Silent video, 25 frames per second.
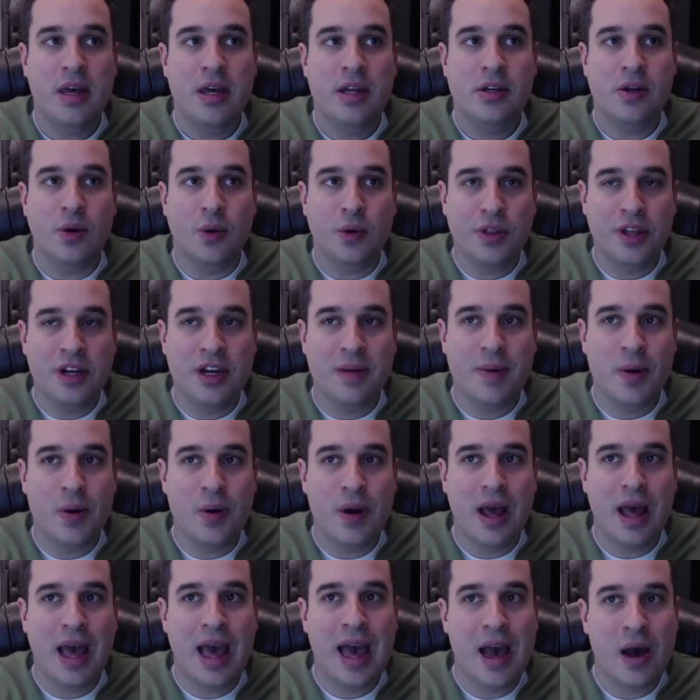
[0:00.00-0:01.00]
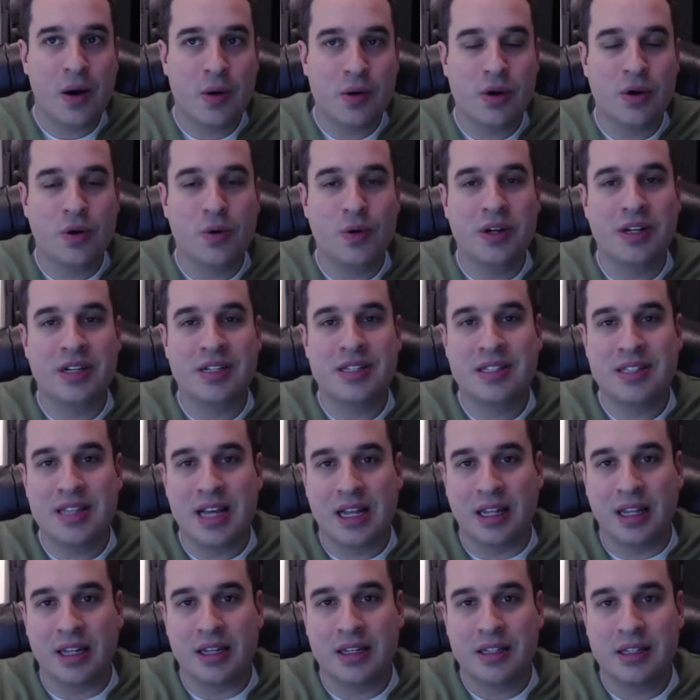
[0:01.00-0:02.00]
don't think about how you're going to
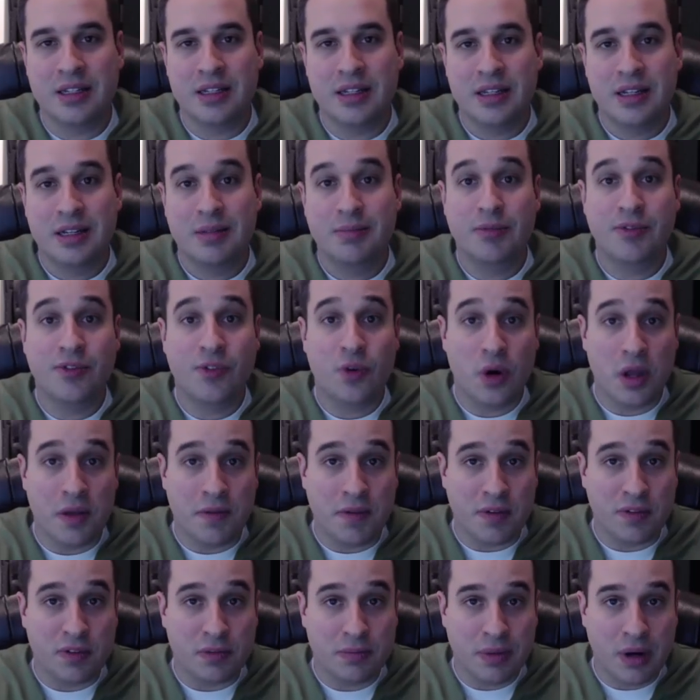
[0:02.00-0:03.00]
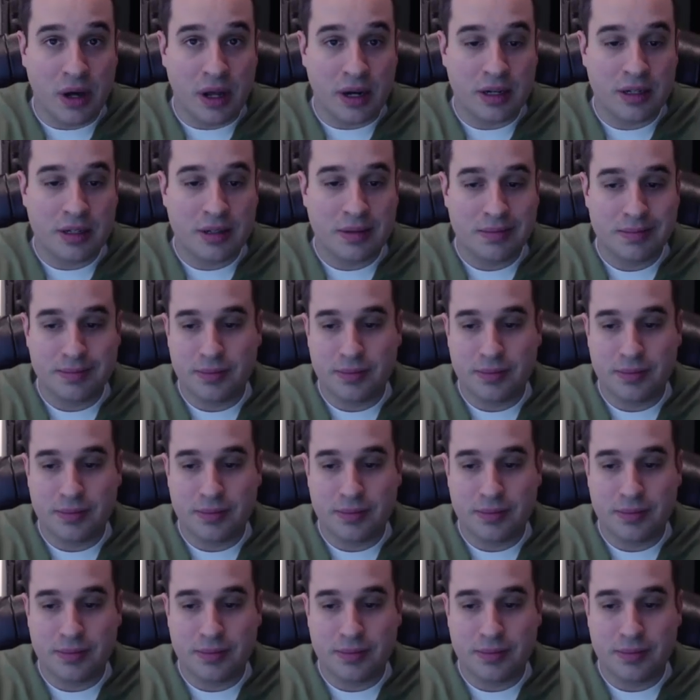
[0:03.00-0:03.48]
sell it before you've even bought it.